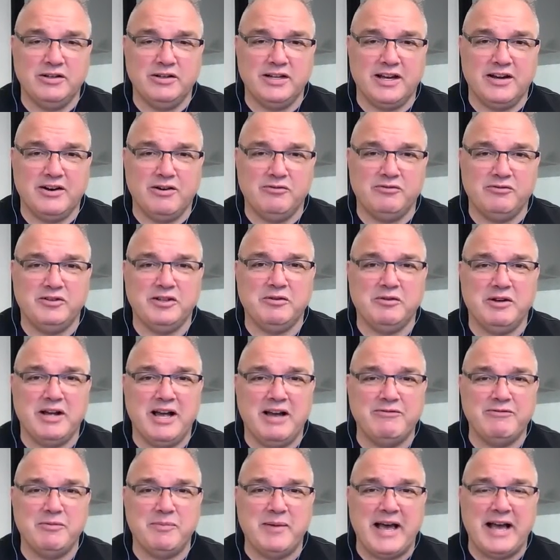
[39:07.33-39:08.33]
and hopefully
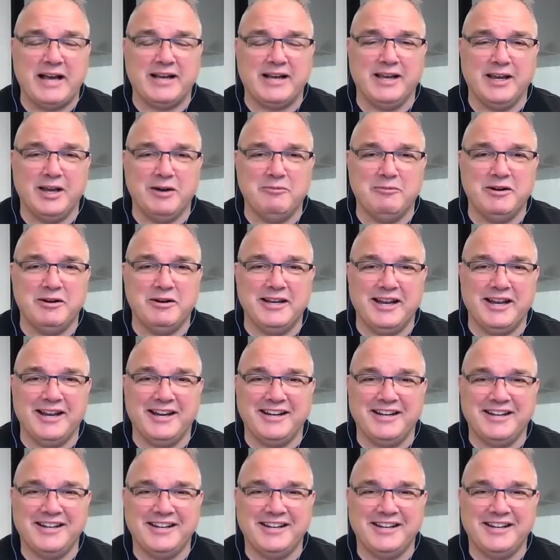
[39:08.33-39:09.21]
we'll have you back again one day.